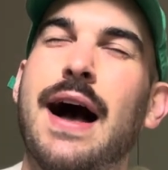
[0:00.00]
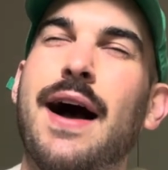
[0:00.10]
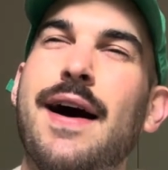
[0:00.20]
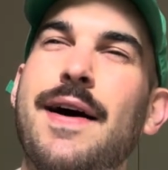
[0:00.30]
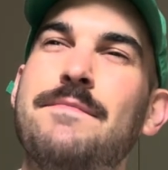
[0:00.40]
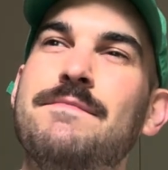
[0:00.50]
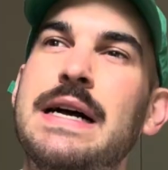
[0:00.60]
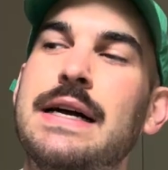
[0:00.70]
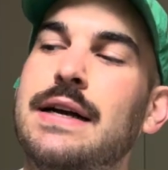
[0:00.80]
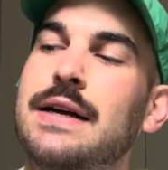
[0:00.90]

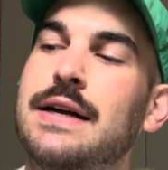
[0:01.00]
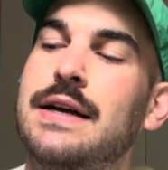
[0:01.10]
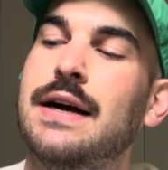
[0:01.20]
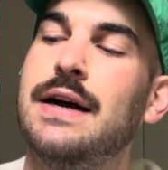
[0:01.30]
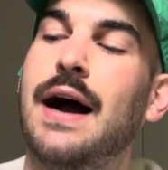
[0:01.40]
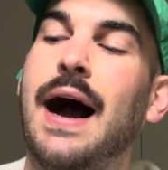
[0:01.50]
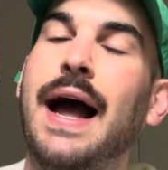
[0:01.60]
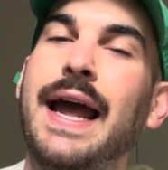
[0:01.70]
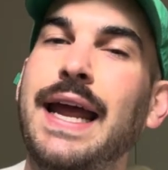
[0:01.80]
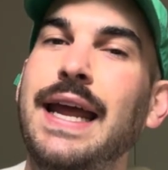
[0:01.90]
Um,
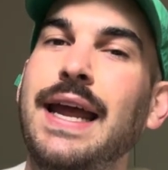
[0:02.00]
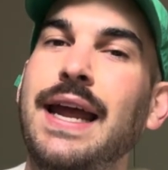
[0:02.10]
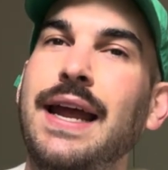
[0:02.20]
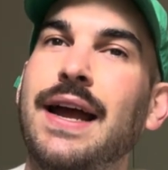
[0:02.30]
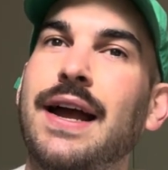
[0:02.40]
I